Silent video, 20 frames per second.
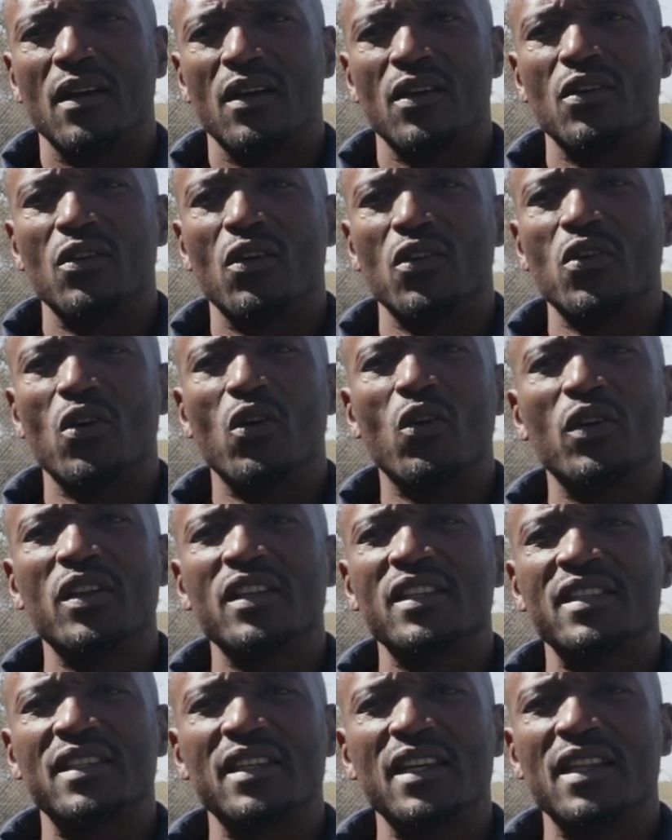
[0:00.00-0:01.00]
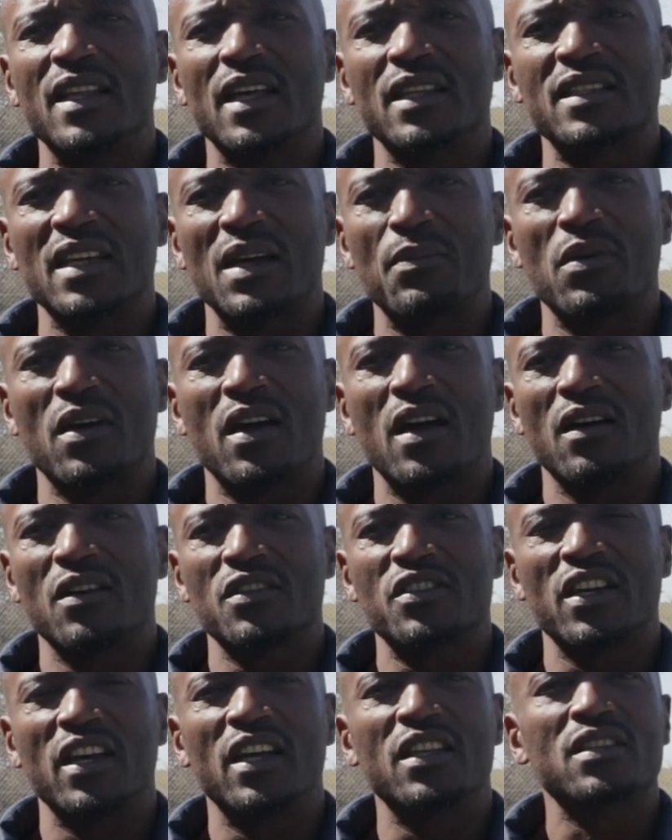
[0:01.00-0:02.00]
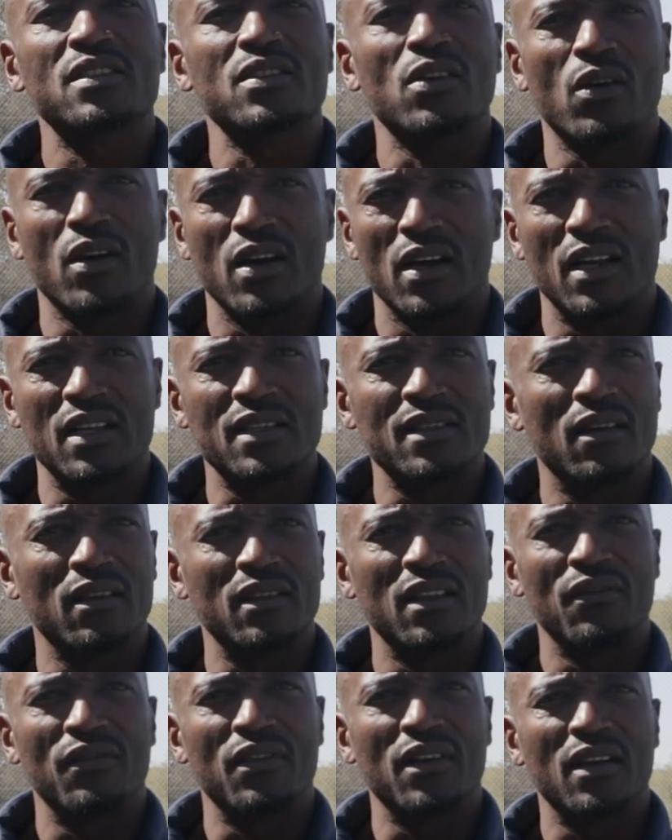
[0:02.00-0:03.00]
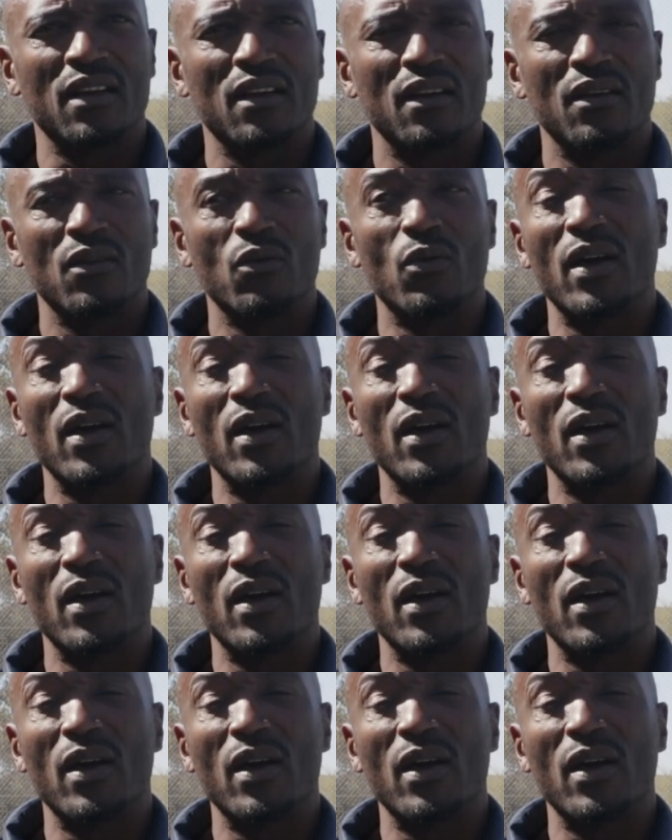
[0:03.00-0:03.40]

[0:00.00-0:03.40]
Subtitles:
You only see that type of culture in soccer in South Africa,